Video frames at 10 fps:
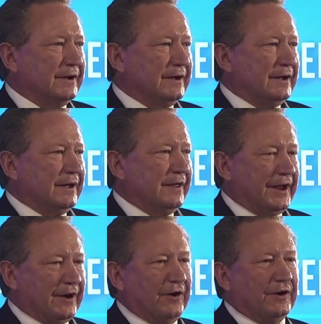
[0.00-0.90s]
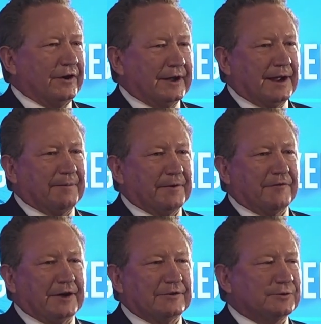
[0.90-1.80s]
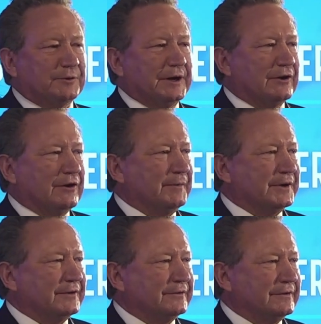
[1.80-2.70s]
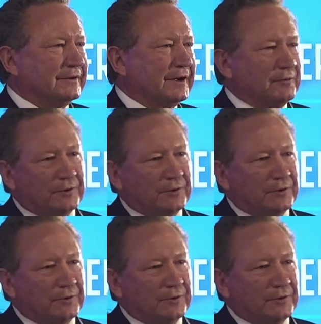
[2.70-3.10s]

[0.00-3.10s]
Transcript: that only a couple of hundred square kilometres will